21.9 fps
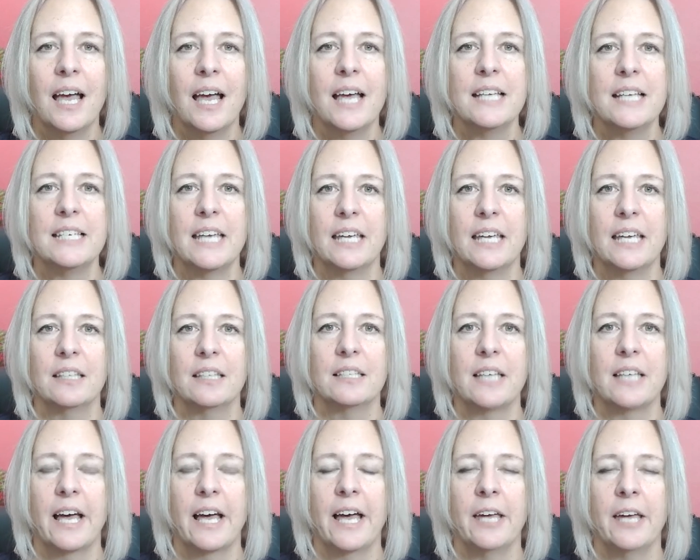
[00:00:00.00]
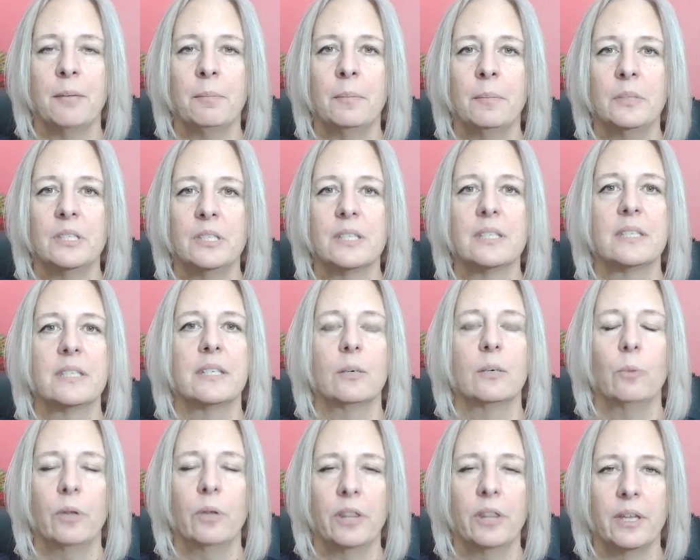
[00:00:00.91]
take the time to sit
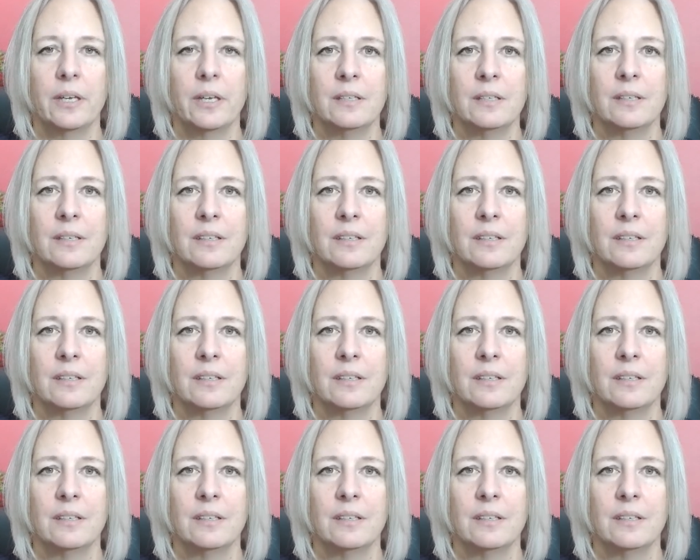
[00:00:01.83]
with it.